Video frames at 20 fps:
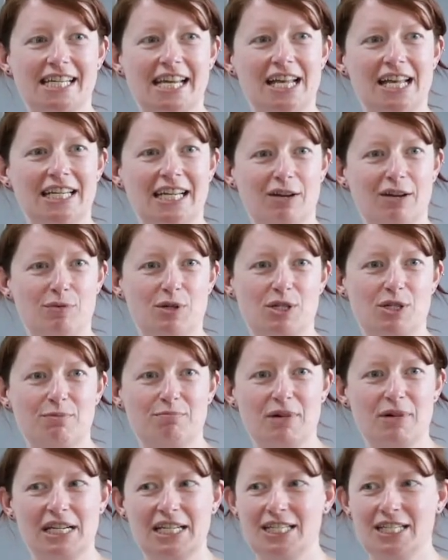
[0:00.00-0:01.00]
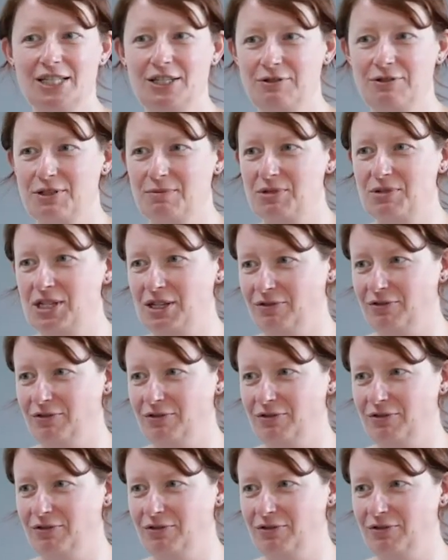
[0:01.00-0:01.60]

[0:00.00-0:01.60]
can you give him some money to do some stuff